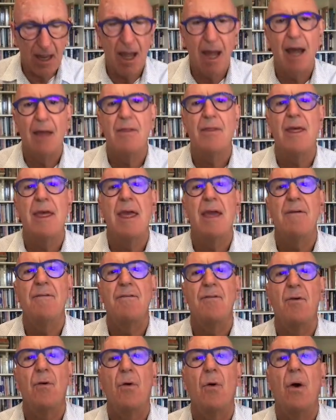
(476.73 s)
are there
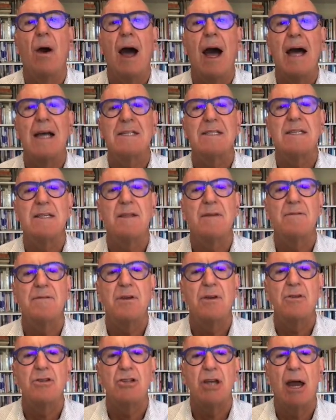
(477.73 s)
for us in the
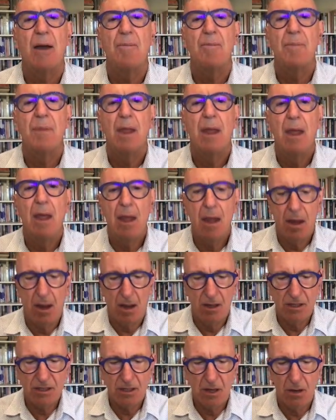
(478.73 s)
future.
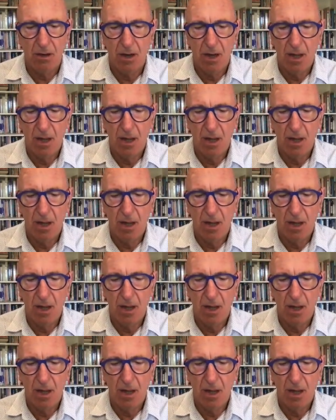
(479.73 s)
So